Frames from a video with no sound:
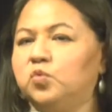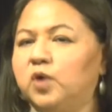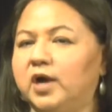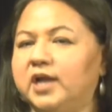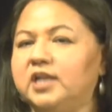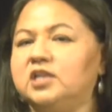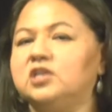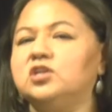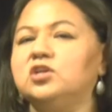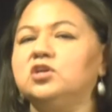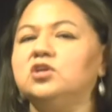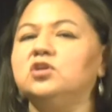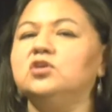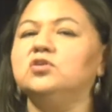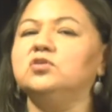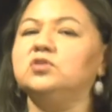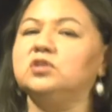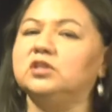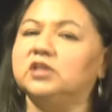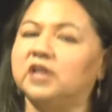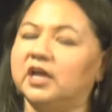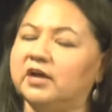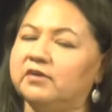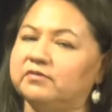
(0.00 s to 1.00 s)
What do you
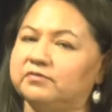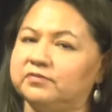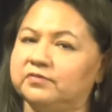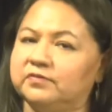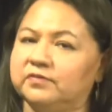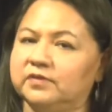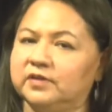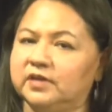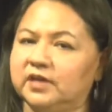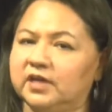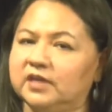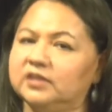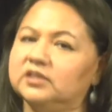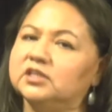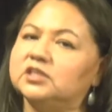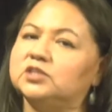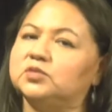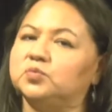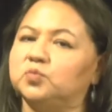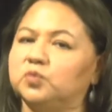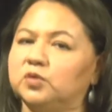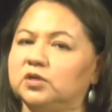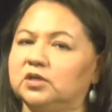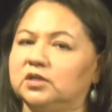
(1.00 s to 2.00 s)
love in this
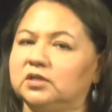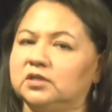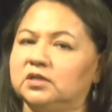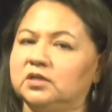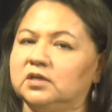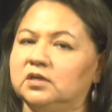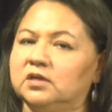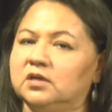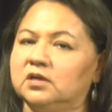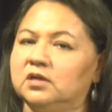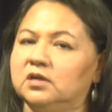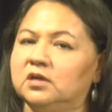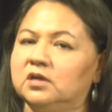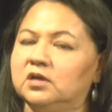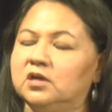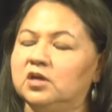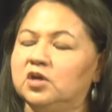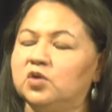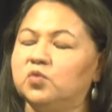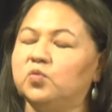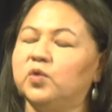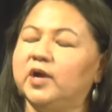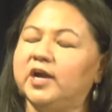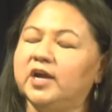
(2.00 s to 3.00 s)
world?
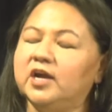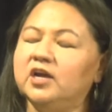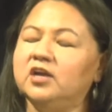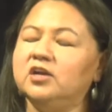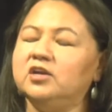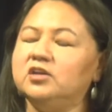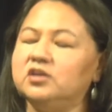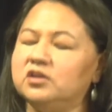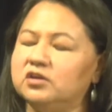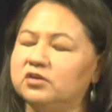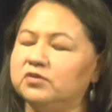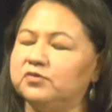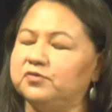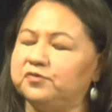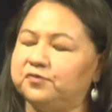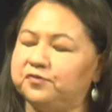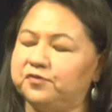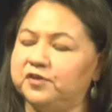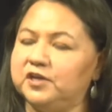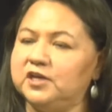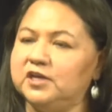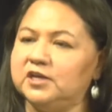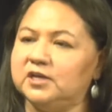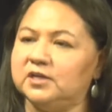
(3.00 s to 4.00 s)
Where do you
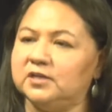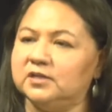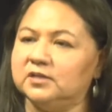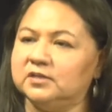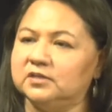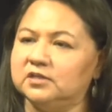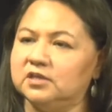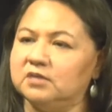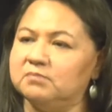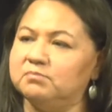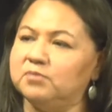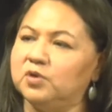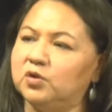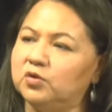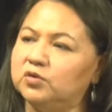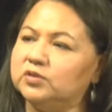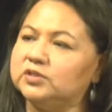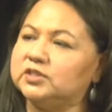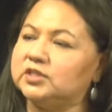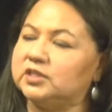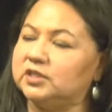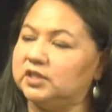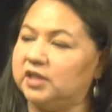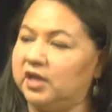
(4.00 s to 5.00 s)
feel the
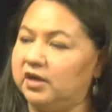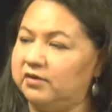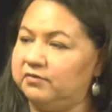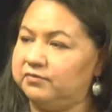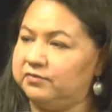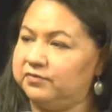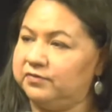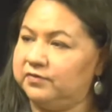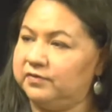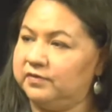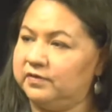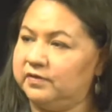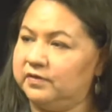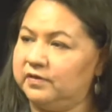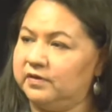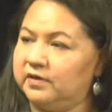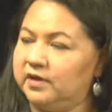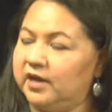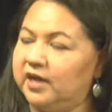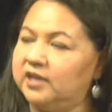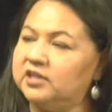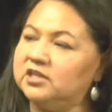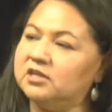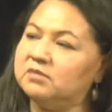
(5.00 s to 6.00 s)
most loved
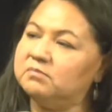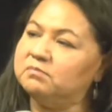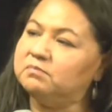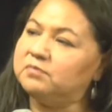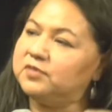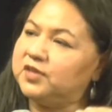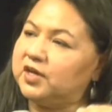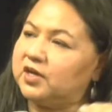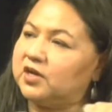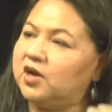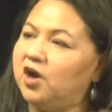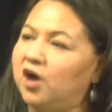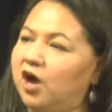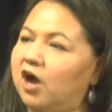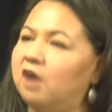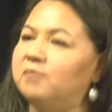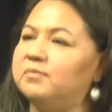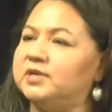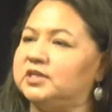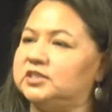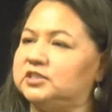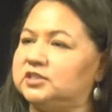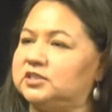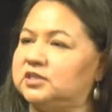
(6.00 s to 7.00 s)
and the, the
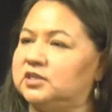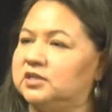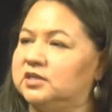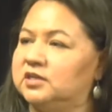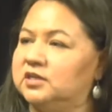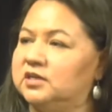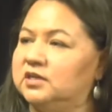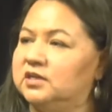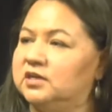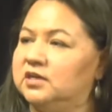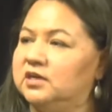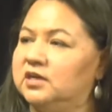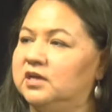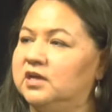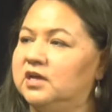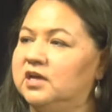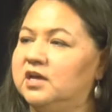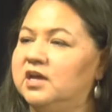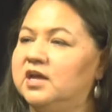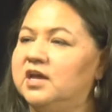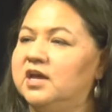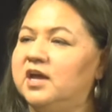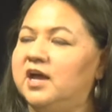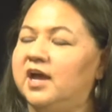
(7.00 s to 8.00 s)
calmest?
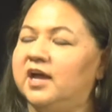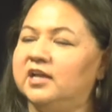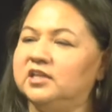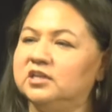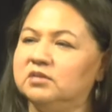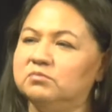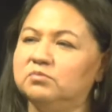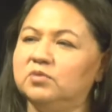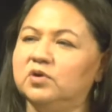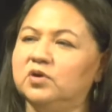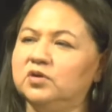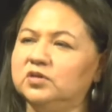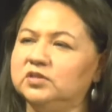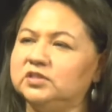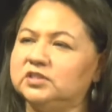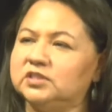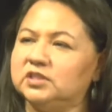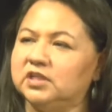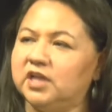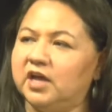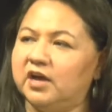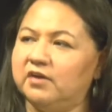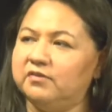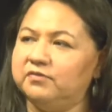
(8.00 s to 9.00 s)
And the most
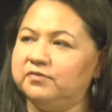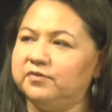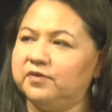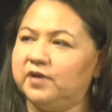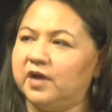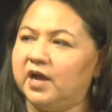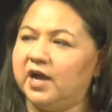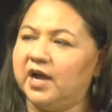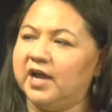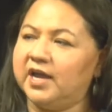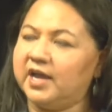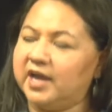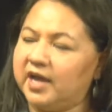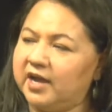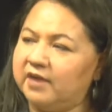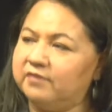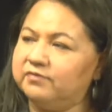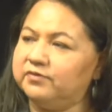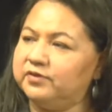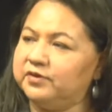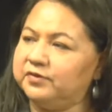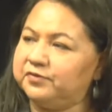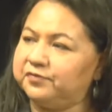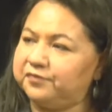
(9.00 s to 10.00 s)
love I
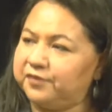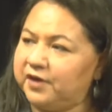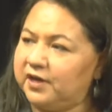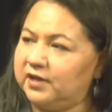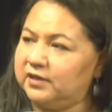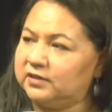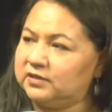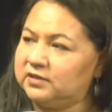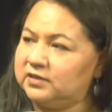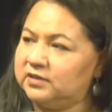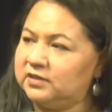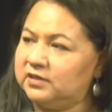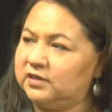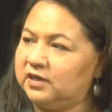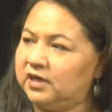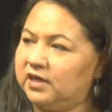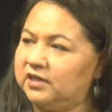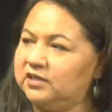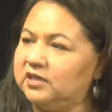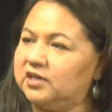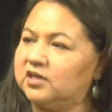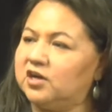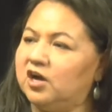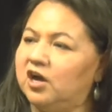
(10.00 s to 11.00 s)
ever felt
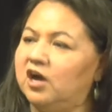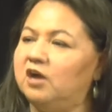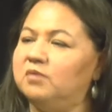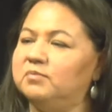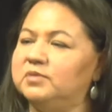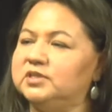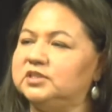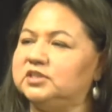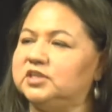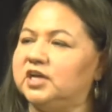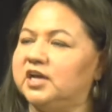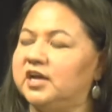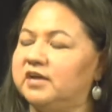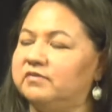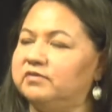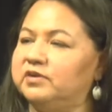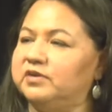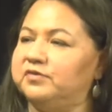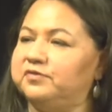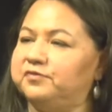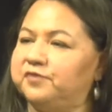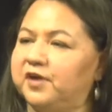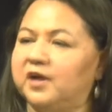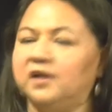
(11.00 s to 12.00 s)
and the calmest I
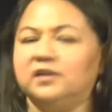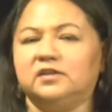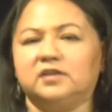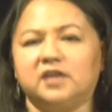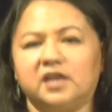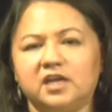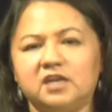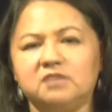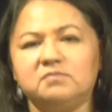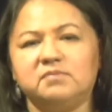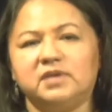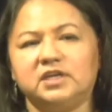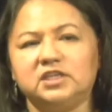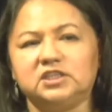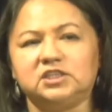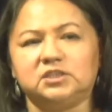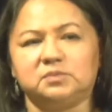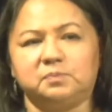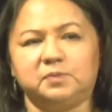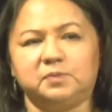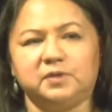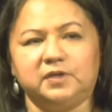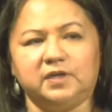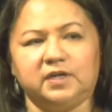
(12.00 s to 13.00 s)
ever felt in my
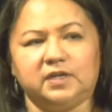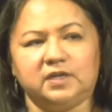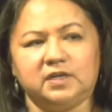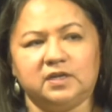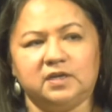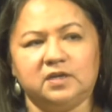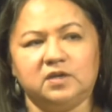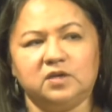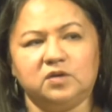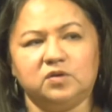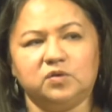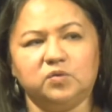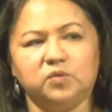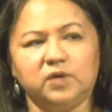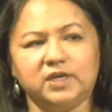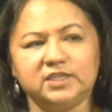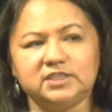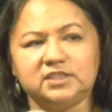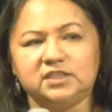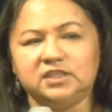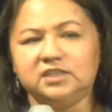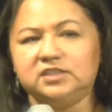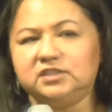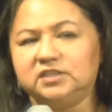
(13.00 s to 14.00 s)
spirit
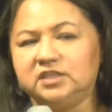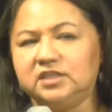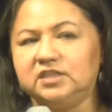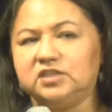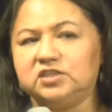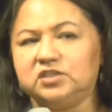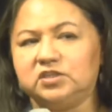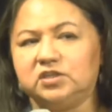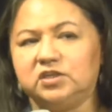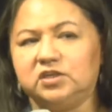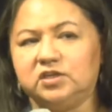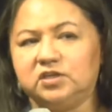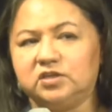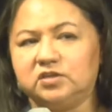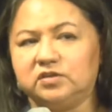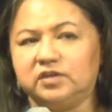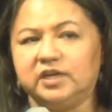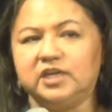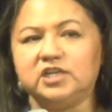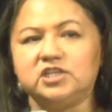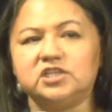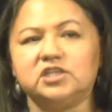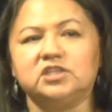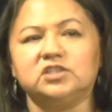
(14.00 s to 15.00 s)
was listening to
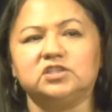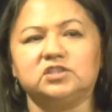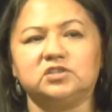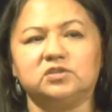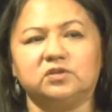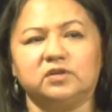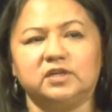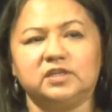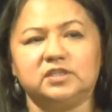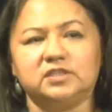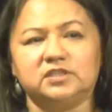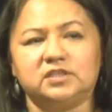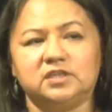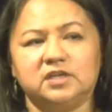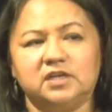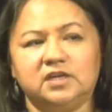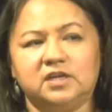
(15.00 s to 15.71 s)
creation stories.